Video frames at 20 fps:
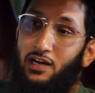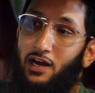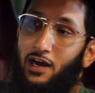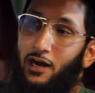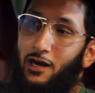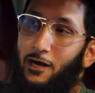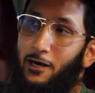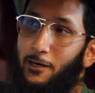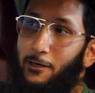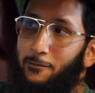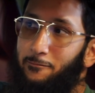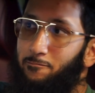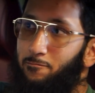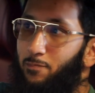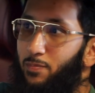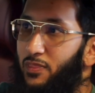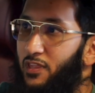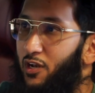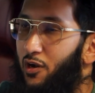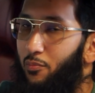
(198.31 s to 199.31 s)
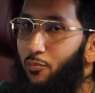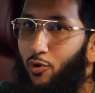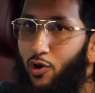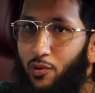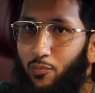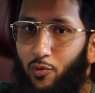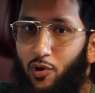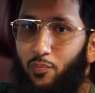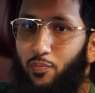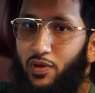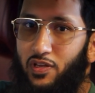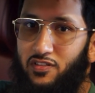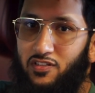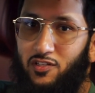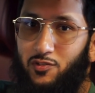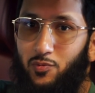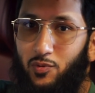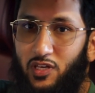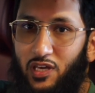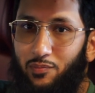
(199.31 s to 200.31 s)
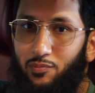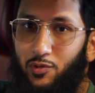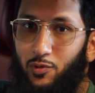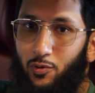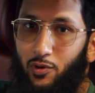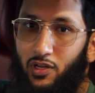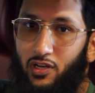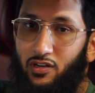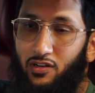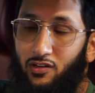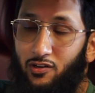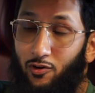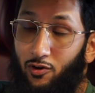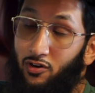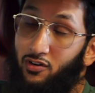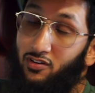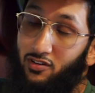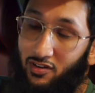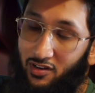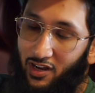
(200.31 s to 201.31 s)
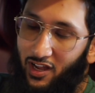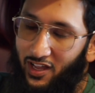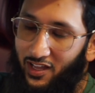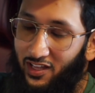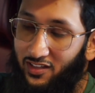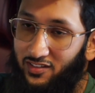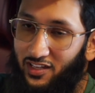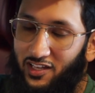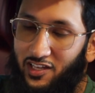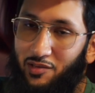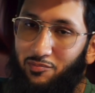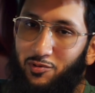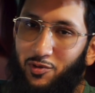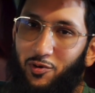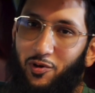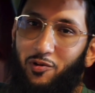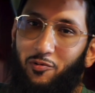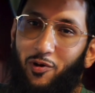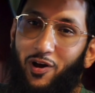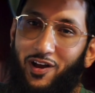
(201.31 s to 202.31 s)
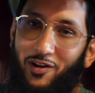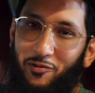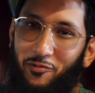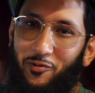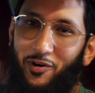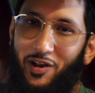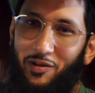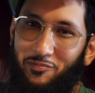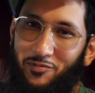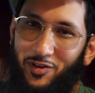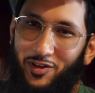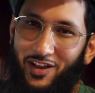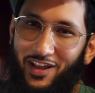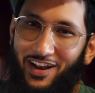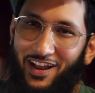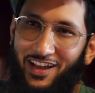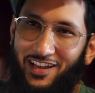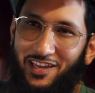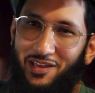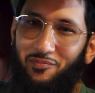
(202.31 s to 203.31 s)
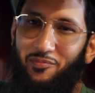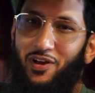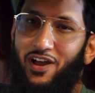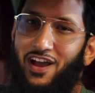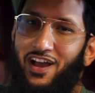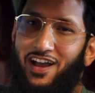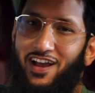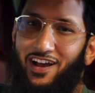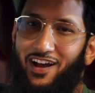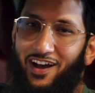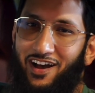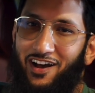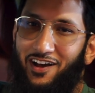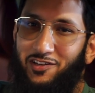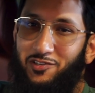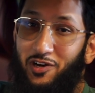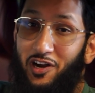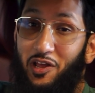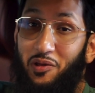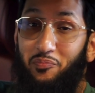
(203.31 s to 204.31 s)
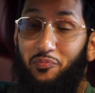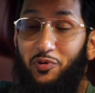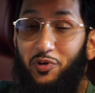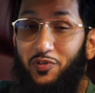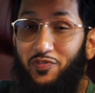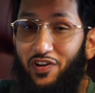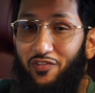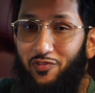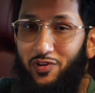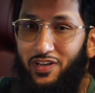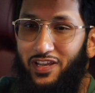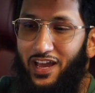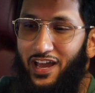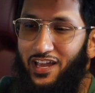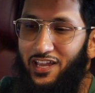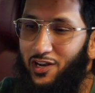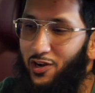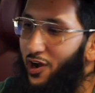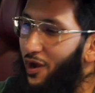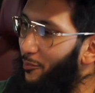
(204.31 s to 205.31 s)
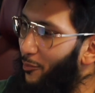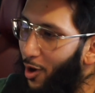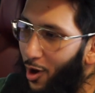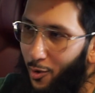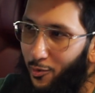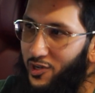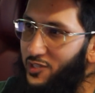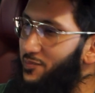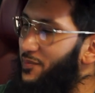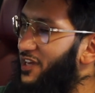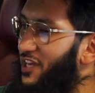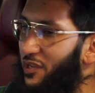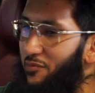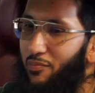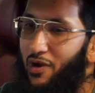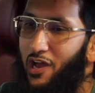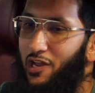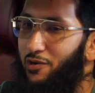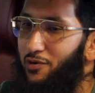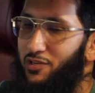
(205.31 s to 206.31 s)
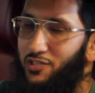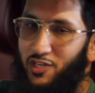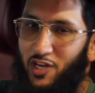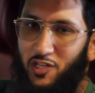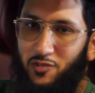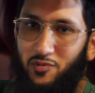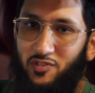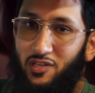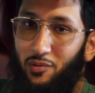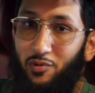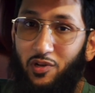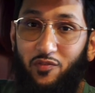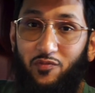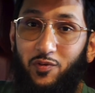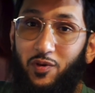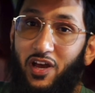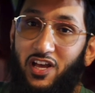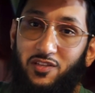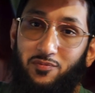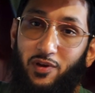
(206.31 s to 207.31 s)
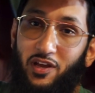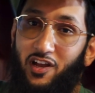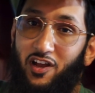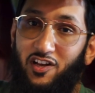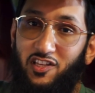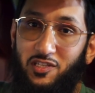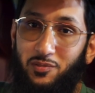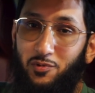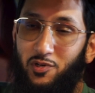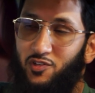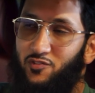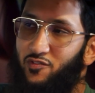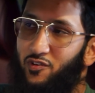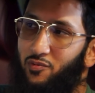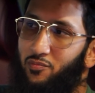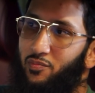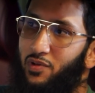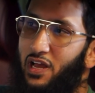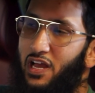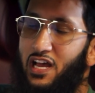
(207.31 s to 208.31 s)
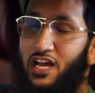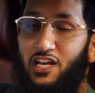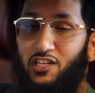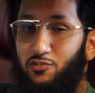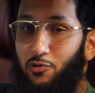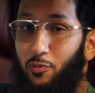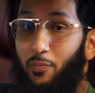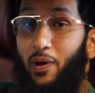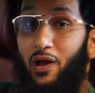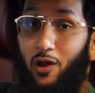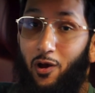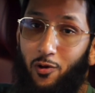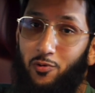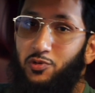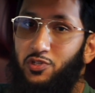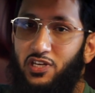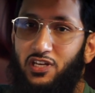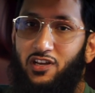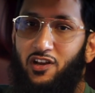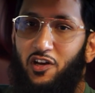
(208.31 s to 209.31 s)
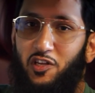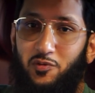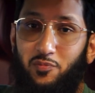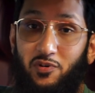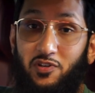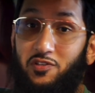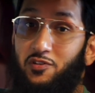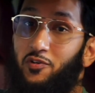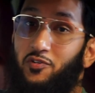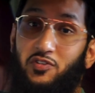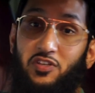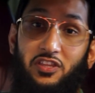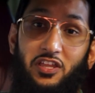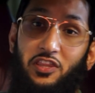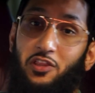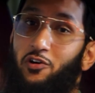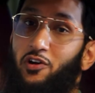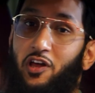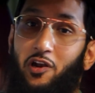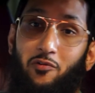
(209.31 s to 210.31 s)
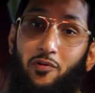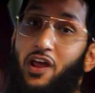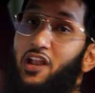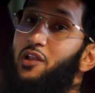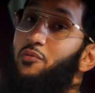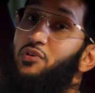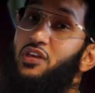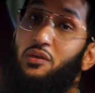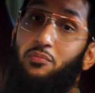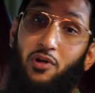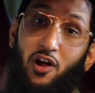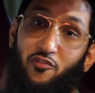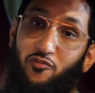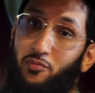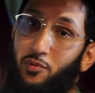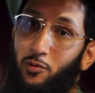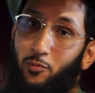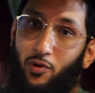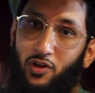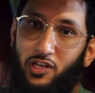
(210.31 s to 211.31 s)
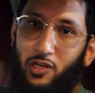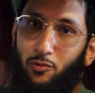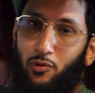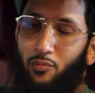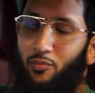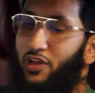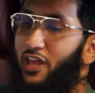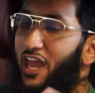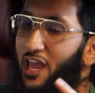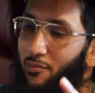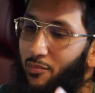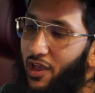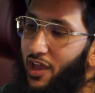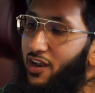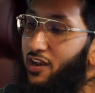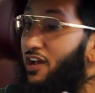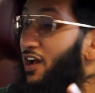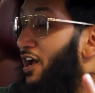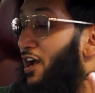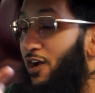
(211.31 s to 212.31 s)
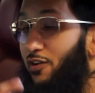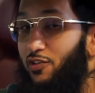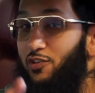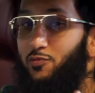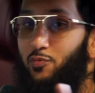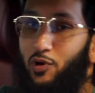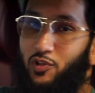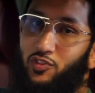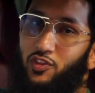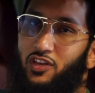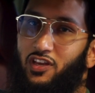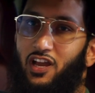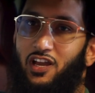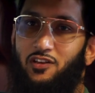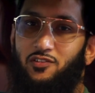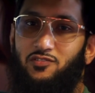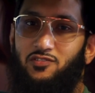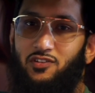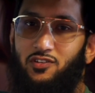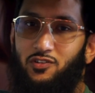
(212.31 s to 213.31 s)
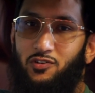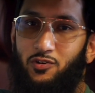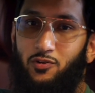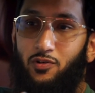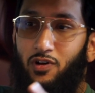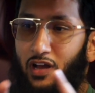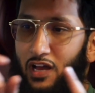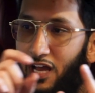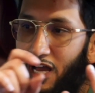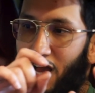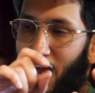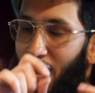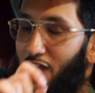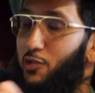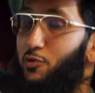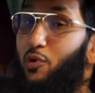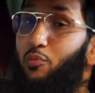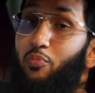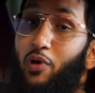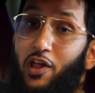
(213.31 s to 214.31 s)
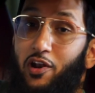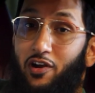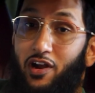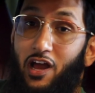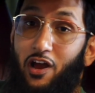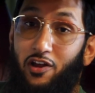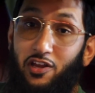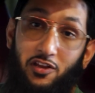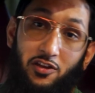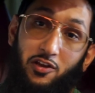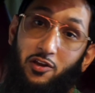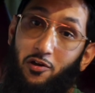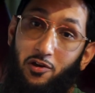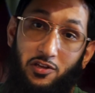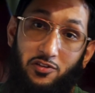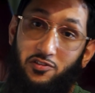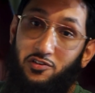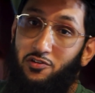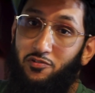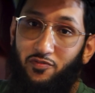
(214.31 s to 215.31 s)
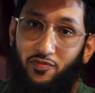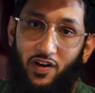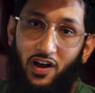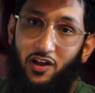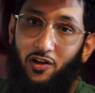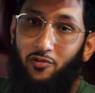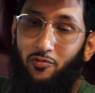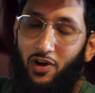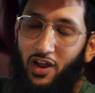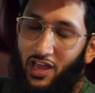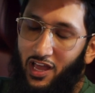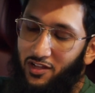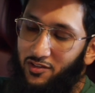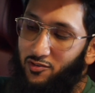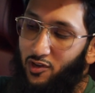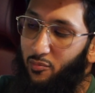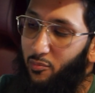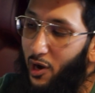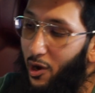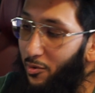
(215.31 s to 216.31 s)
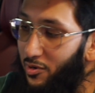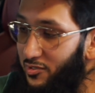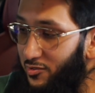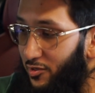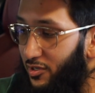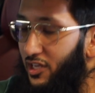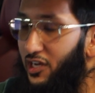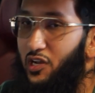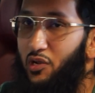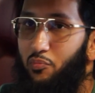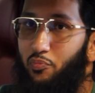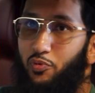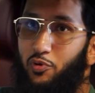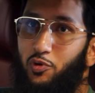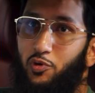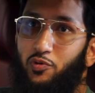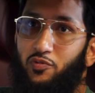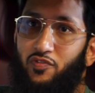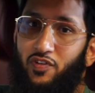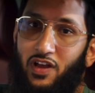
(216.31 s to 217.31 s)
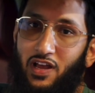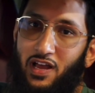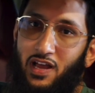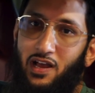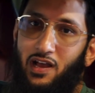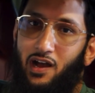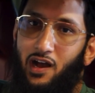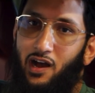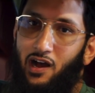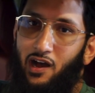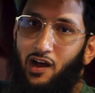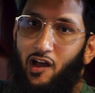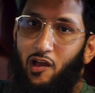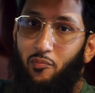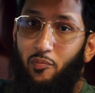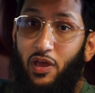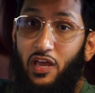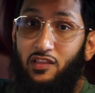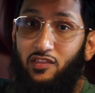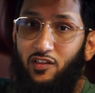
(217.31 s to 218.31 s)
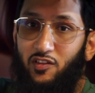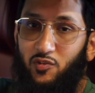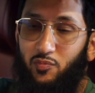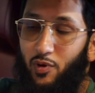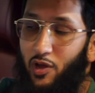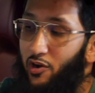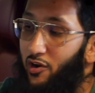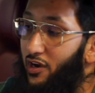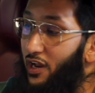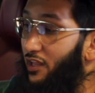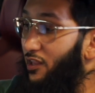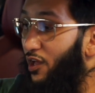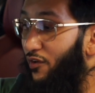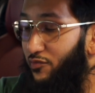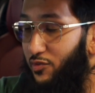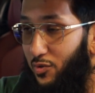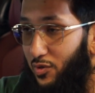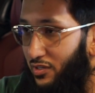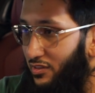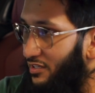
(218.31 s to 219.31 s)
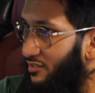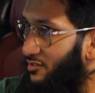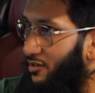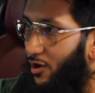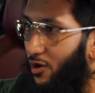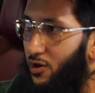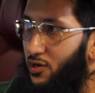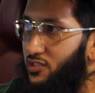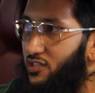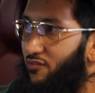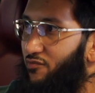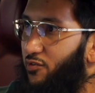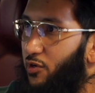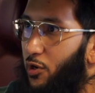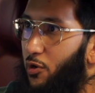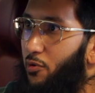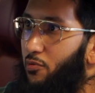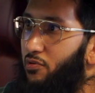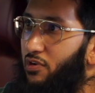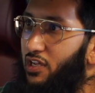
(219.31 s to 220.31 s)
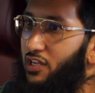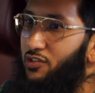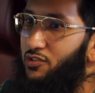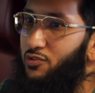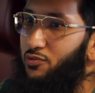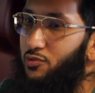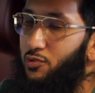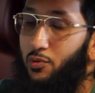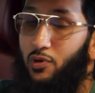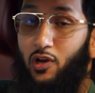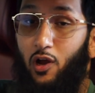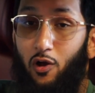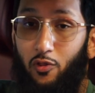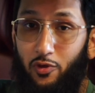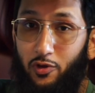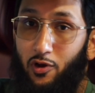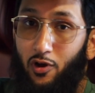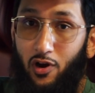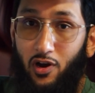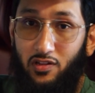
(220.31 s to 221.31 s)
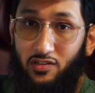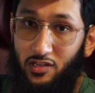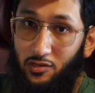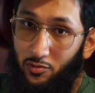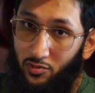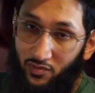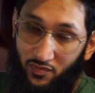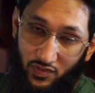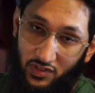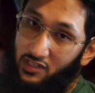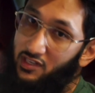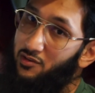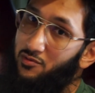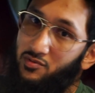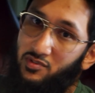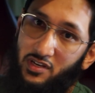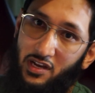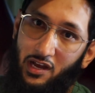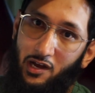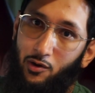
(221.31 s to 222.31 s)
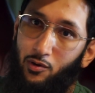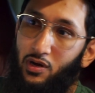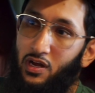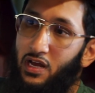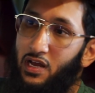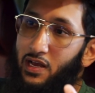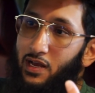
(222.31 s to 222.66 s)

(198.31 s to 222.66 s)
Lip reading: More and more business. We keep doing, or I guess I keep doing what I'm good at. I keep trying to improve every day. I'm always making minor adjustments. I mean, if you ask my customers, from some of my OG customers, you'll see that they'll get a random email from me one day where I'm like, hey man, this one thing I used to do, I do it better now. Here you go. Here's a new file, right? And so I'm always looking to improve and make things better. And I love tuning these cars. I've grown into doing other cars. I do the VQs now.